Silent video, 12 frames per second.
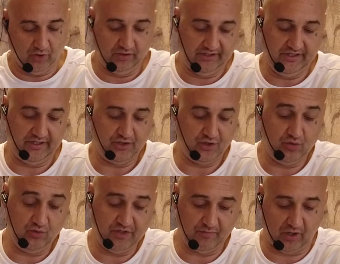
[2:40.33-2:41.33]
early
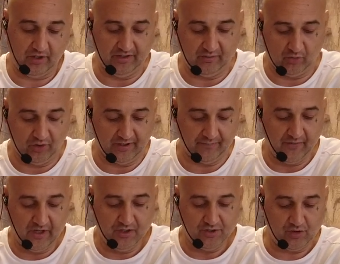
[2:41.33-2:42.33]
to depart in the morning,
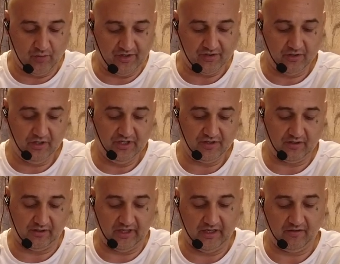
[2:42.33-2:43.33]
to return into
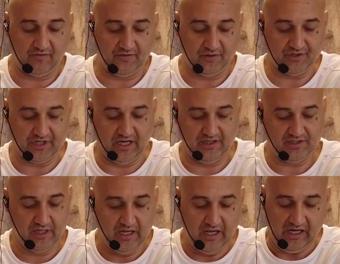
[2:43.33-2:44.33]
the land of the
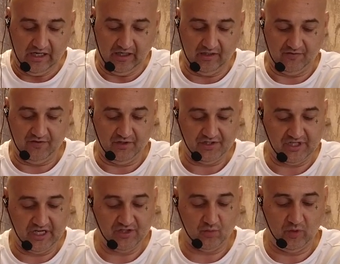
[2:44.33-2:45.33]
Philistines. And the
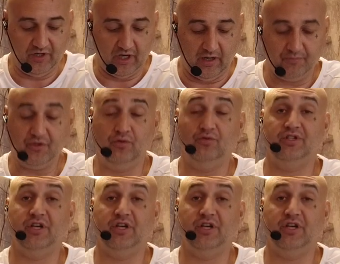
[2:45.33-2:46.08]
Philistines went up to